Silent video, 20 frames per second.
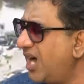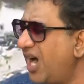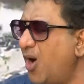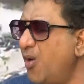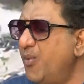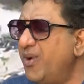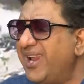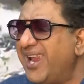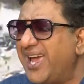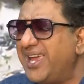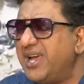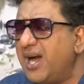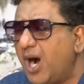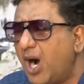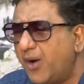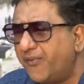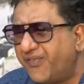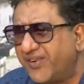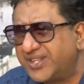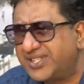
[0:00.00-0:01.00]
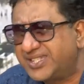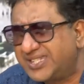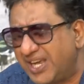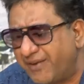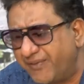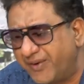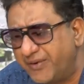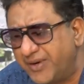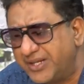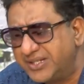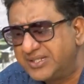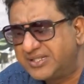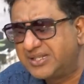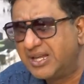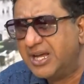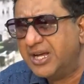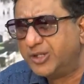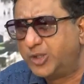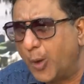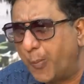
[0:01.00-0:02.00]
How will I offer severance
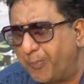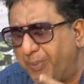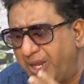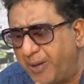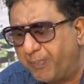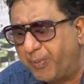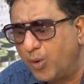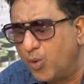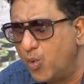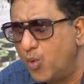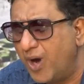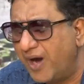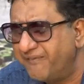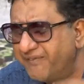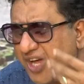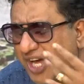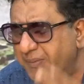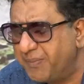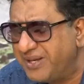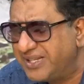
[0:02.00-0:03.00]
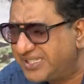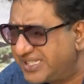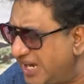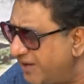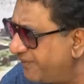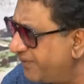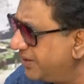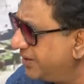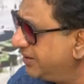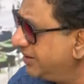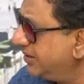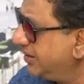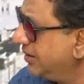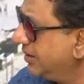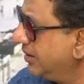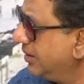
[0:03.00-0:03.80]
to people who have not been severed?